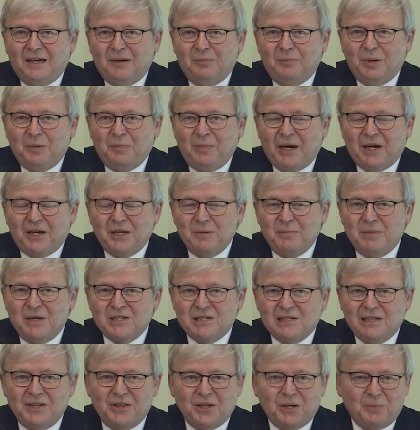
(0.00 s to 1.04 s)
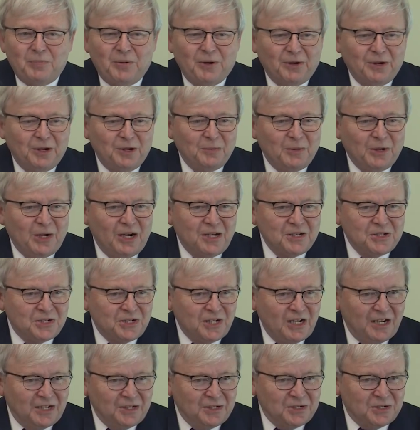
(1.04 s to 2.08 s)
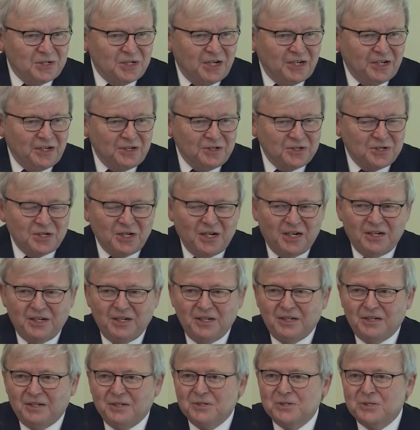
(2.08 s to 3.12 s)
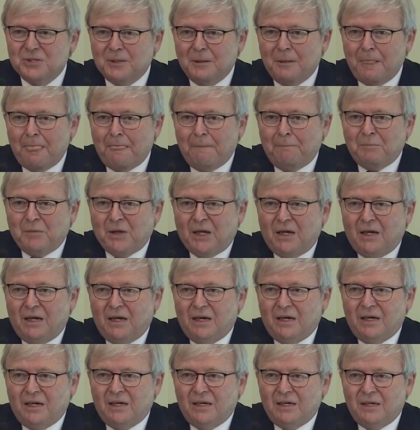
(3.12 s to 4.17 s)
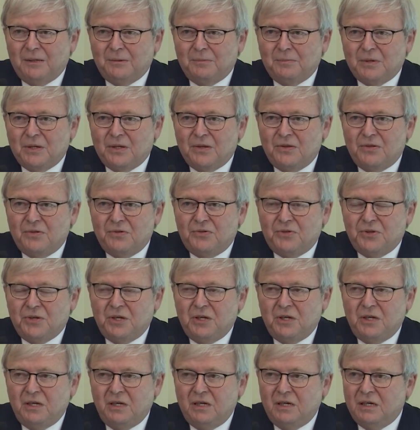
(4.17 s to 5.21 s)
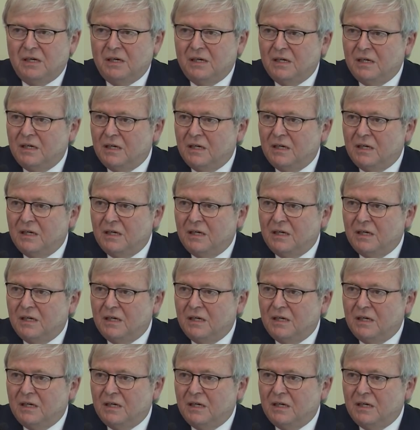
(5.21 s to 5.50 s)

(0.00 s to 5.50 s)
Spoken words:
But back in the Mesolithic period, when I started studying Chinese, the